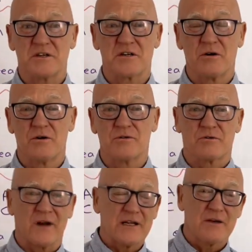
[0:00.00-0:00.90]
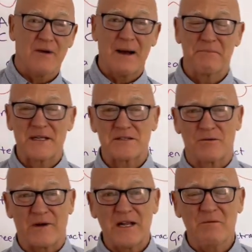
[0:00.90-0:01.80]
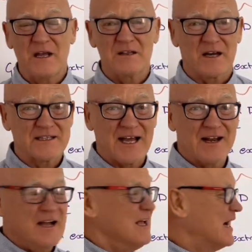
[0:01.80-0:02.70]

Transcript: your toes or under your armpits or anywhere like that,